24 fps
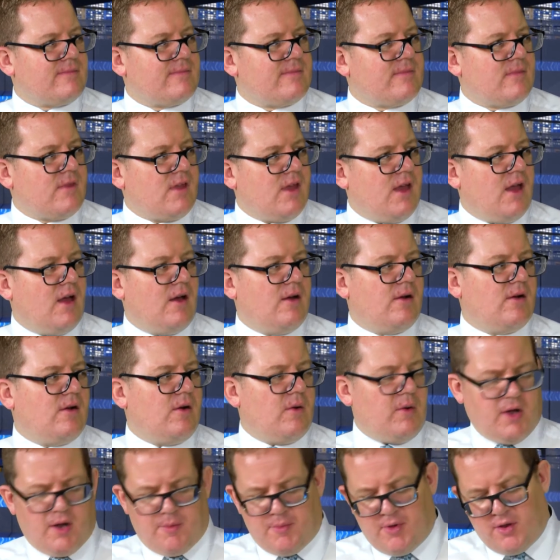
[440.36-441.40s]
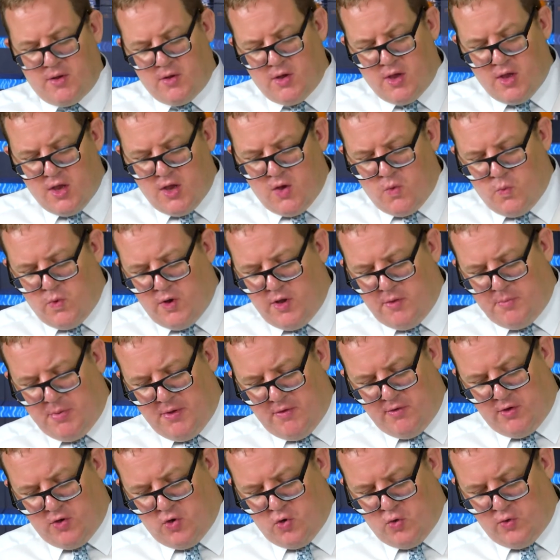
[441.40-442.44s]
Yeah, I mean, would it be
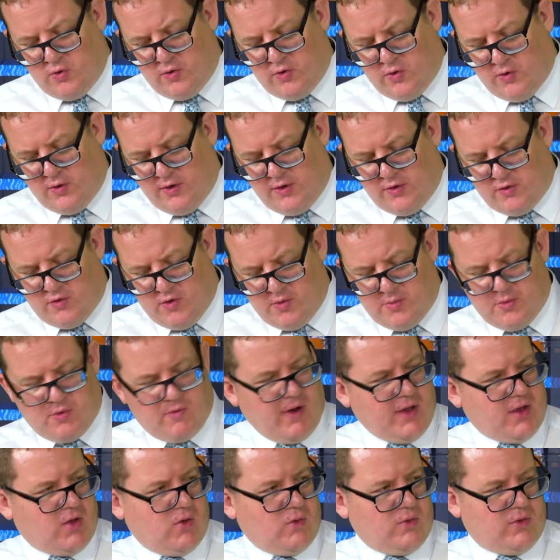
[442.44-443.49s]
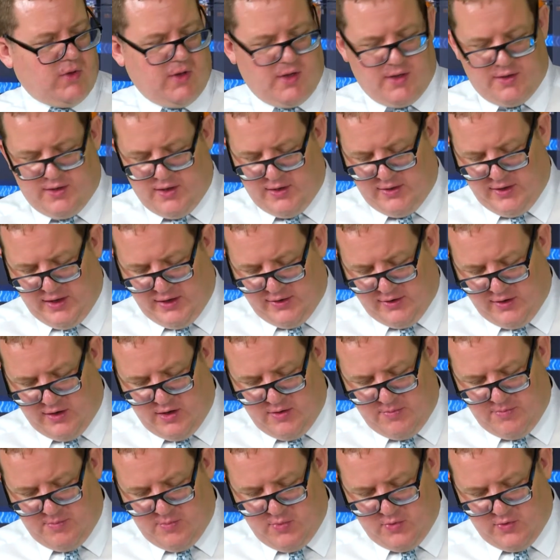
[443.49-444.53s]
recorded on his criminal record that he did that? Did
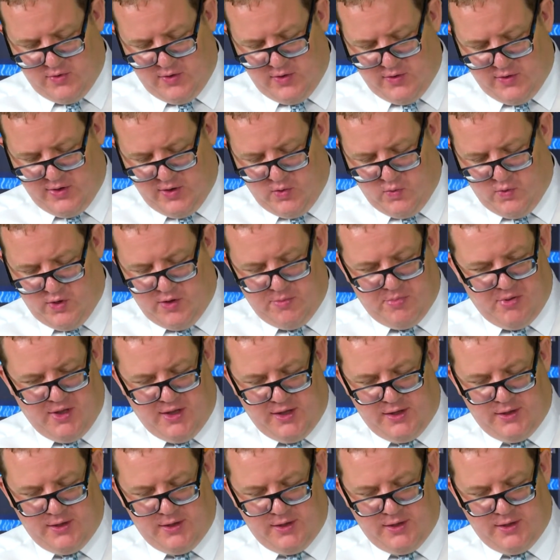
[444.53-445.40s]
he was there a guilty plea?